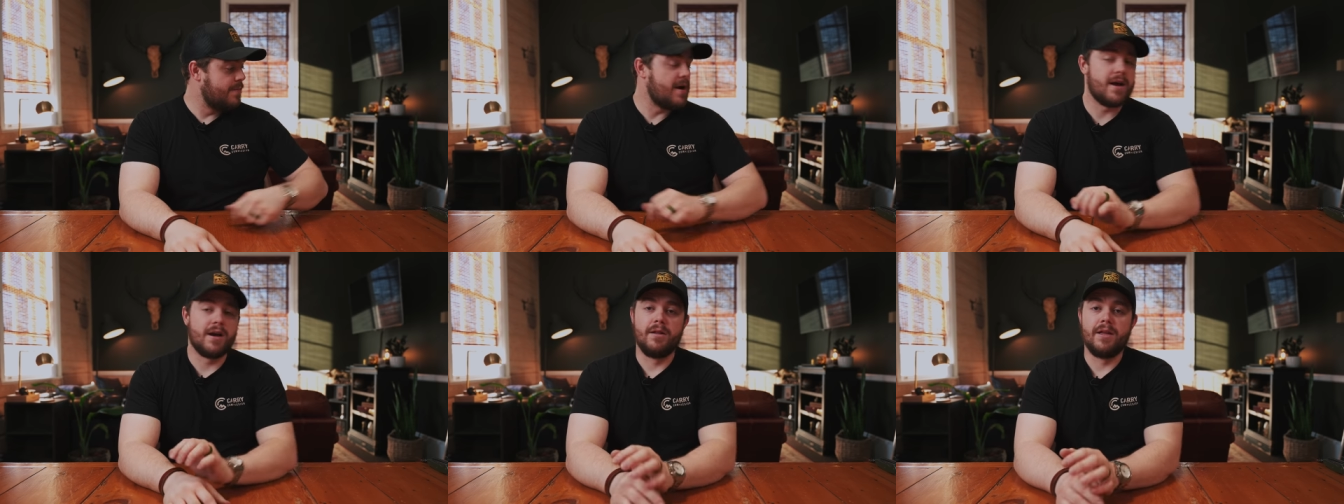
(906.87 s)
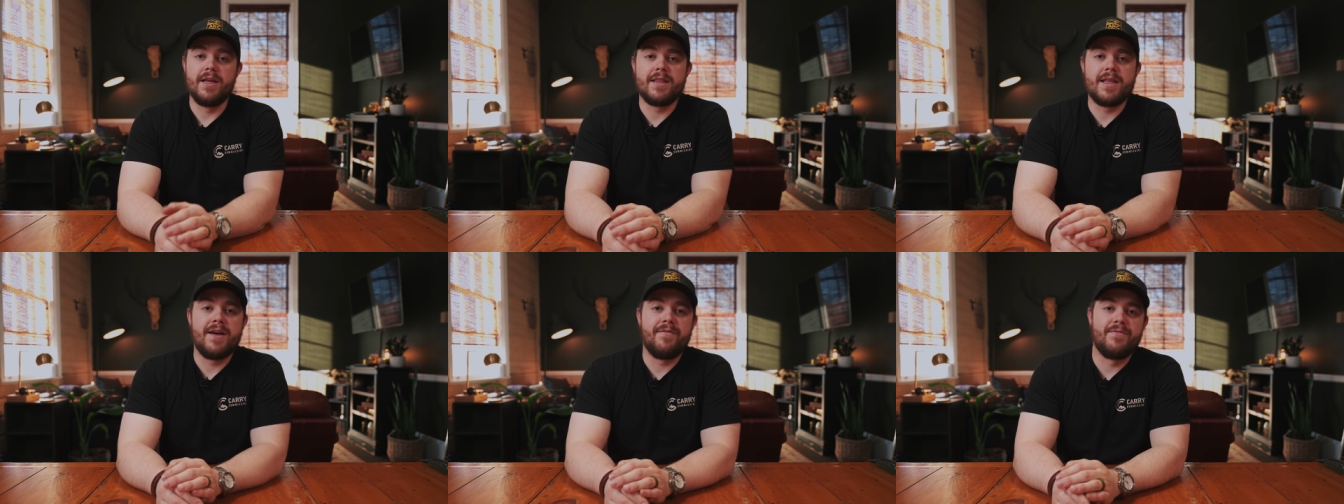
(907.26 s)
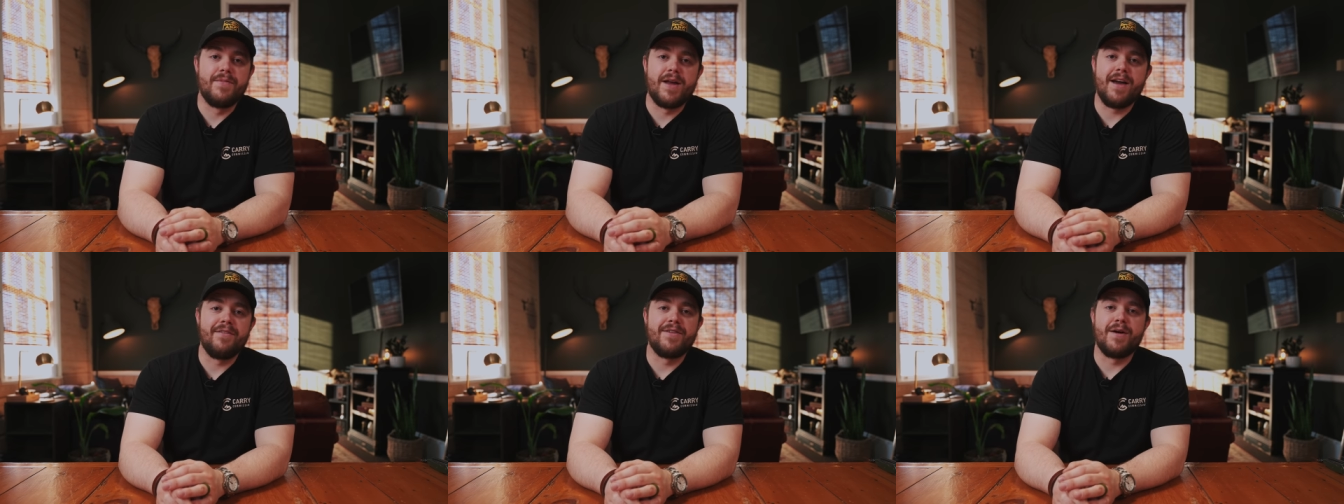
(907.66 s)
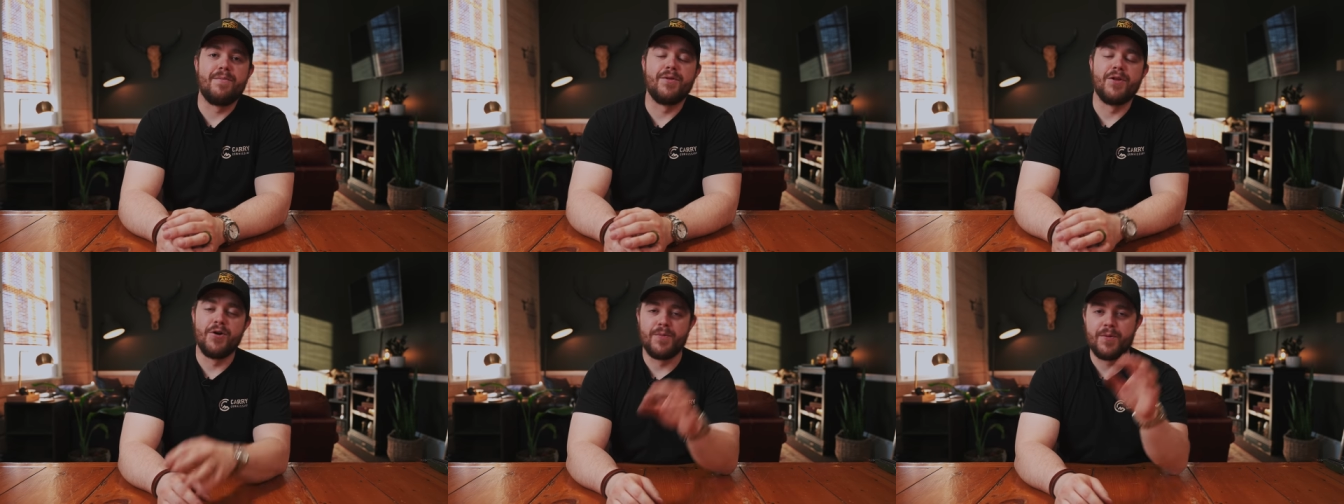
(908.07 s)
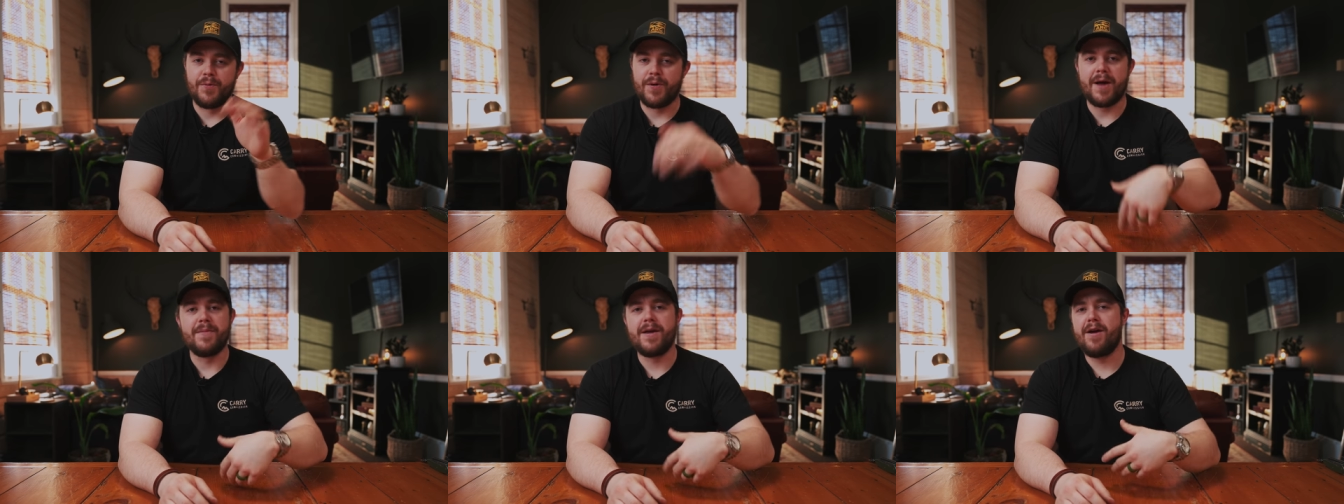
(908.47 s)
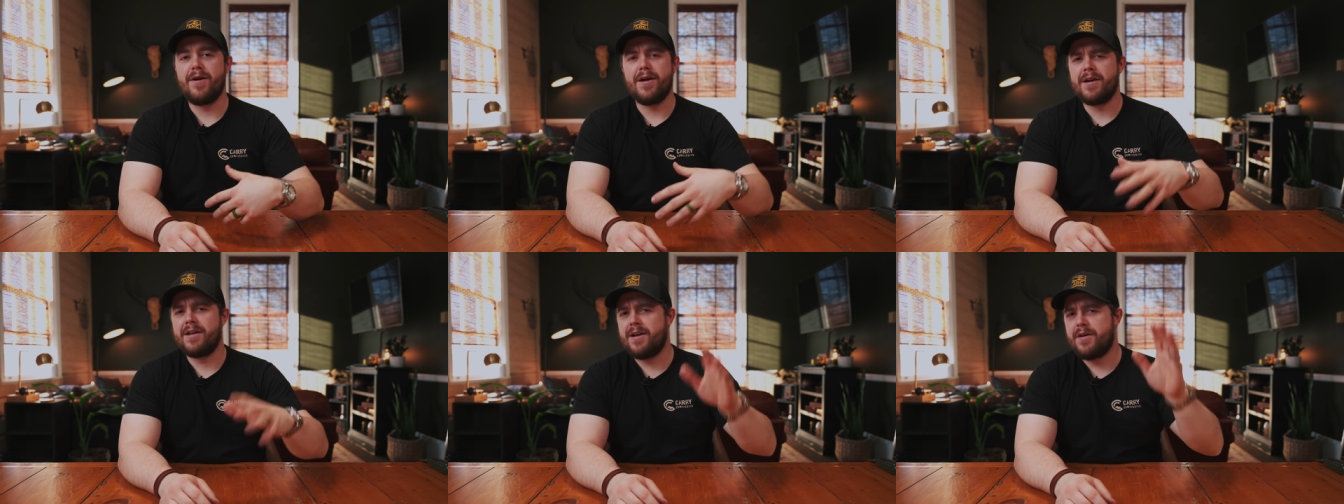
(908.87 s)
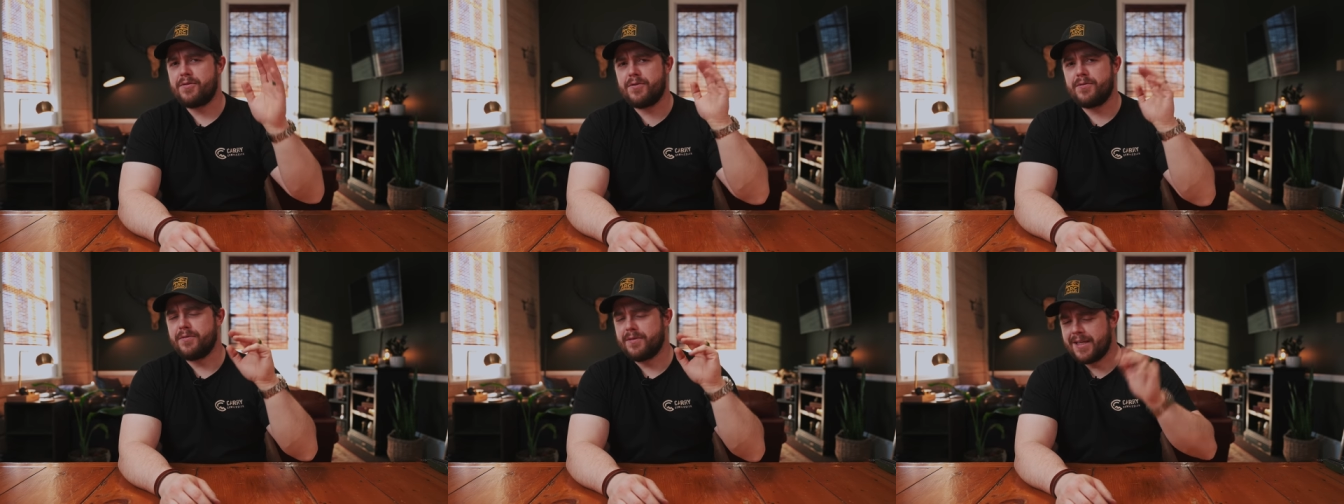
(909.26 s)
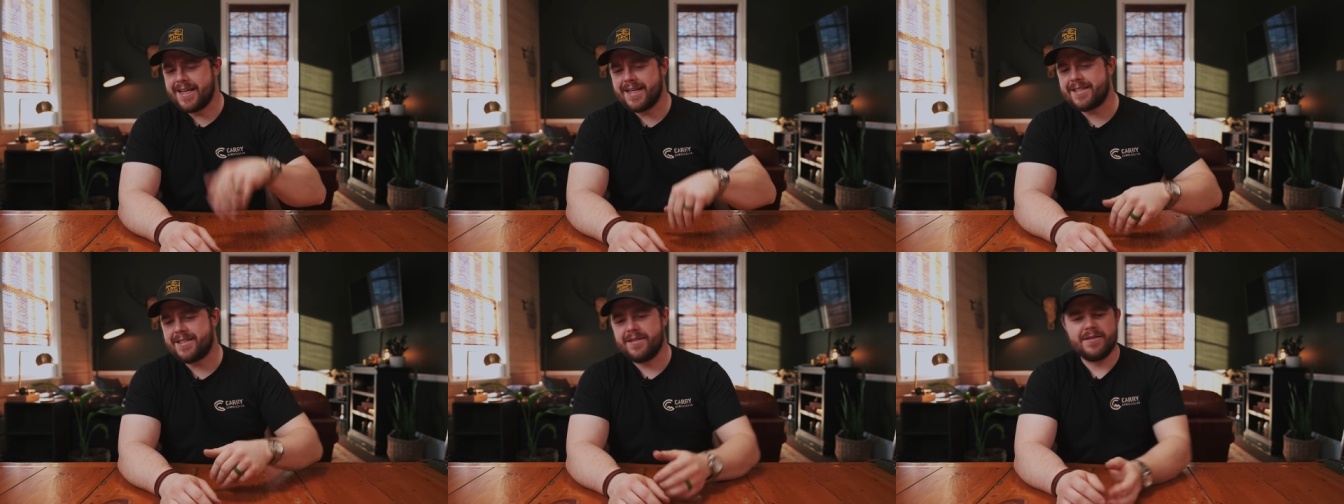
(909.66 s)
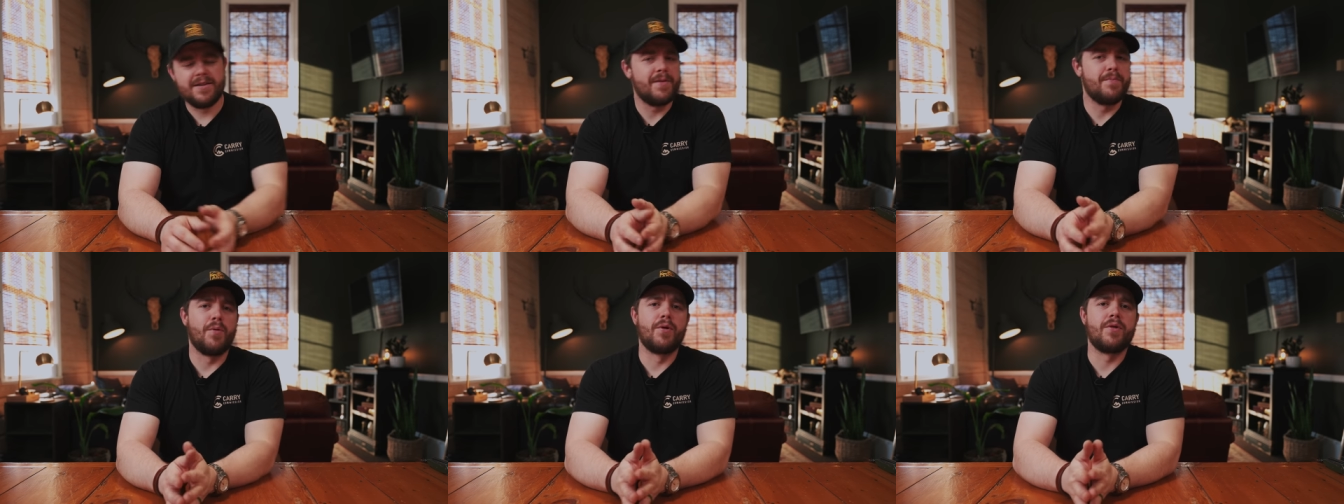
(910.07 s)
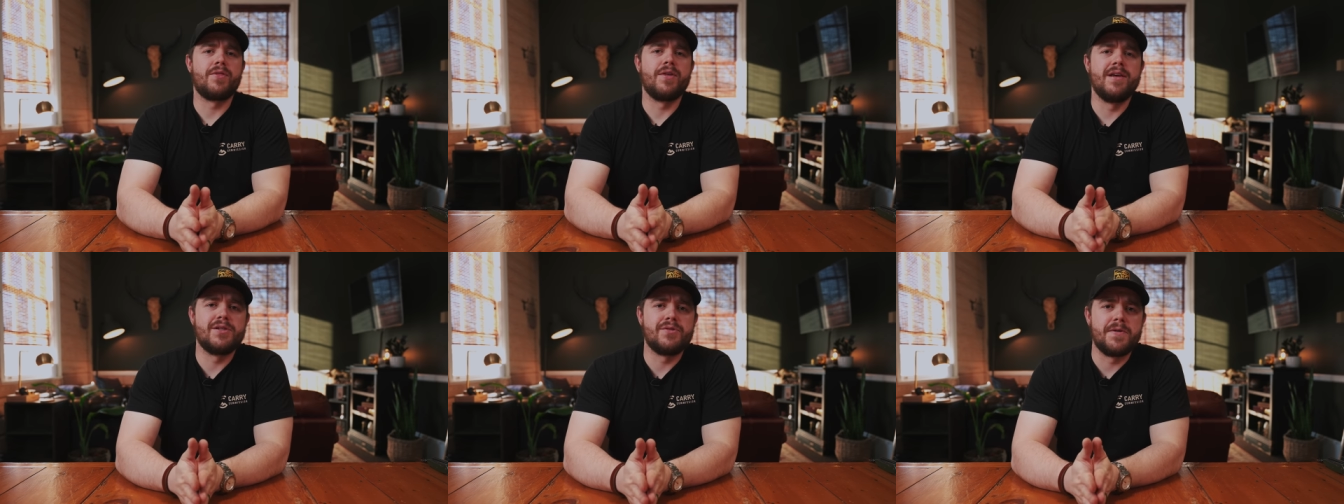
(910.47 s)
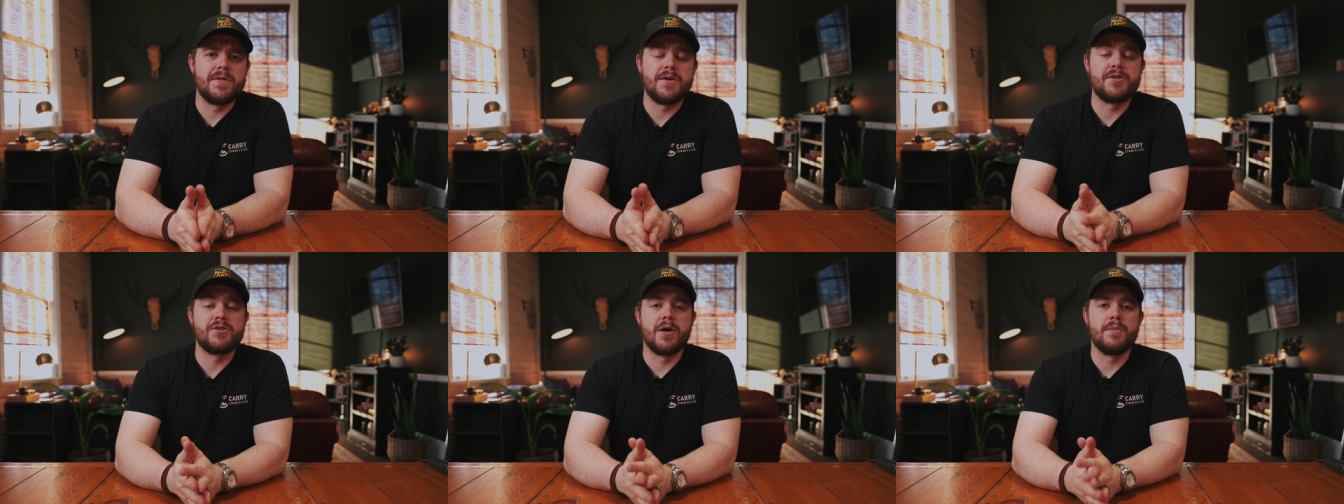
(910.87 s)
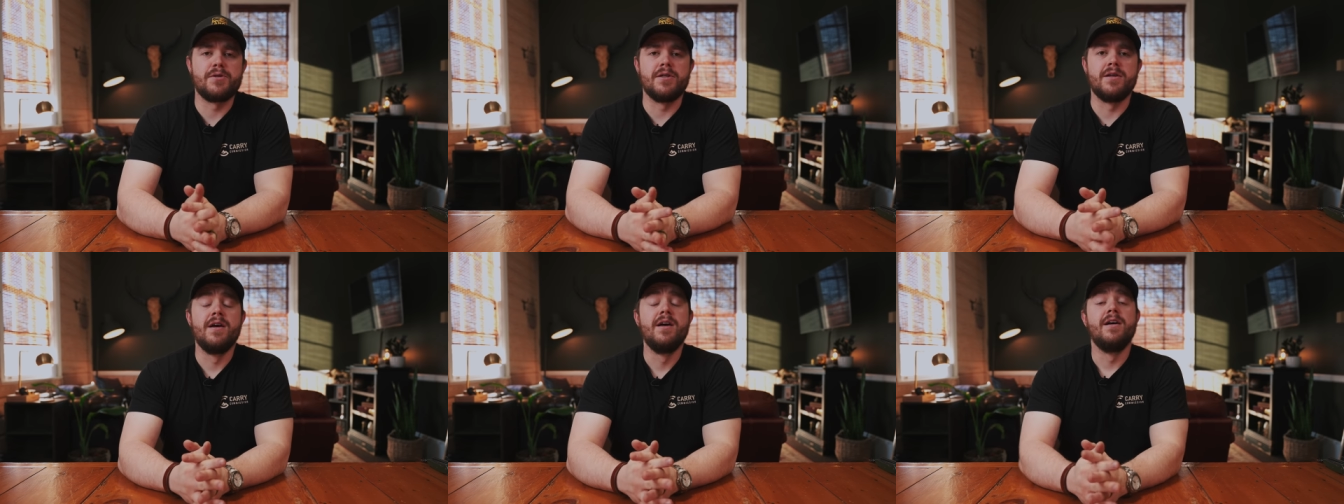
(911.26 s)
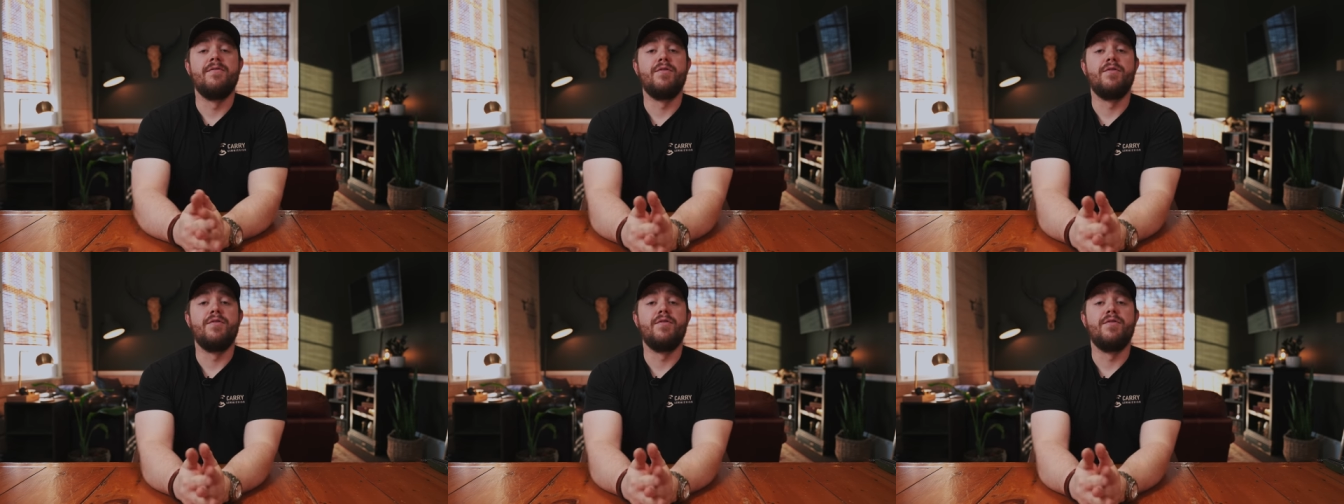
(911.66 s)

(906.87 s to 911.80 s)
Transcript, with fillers: not gonna link that knife down below, but what I'm carrying and other links and important things are in the description.